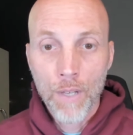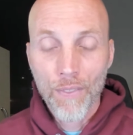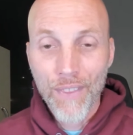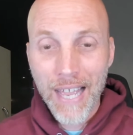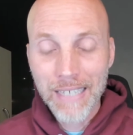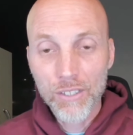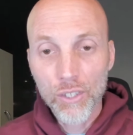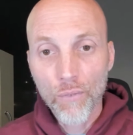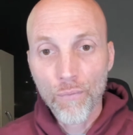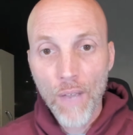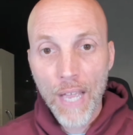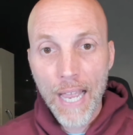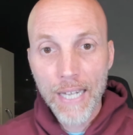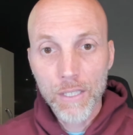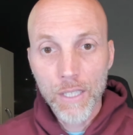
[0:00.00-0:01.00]
That's a
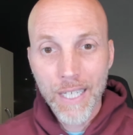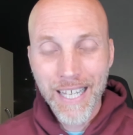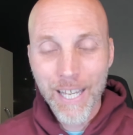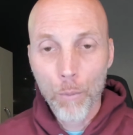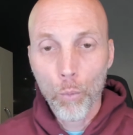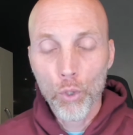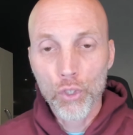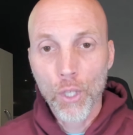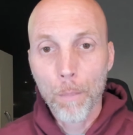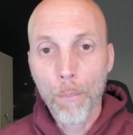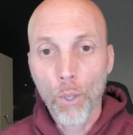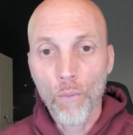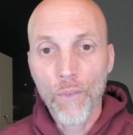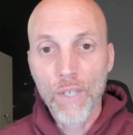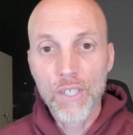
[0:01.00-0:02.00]
fact. It was a
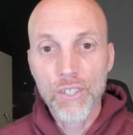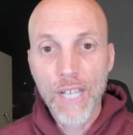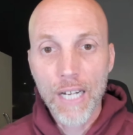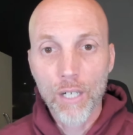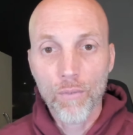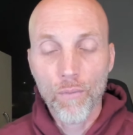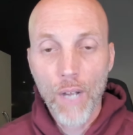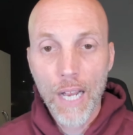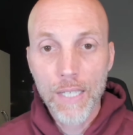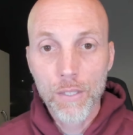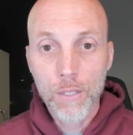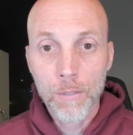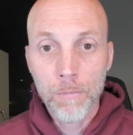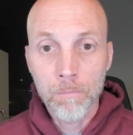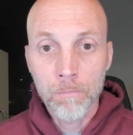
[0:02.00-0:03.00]
perfect sacrifice.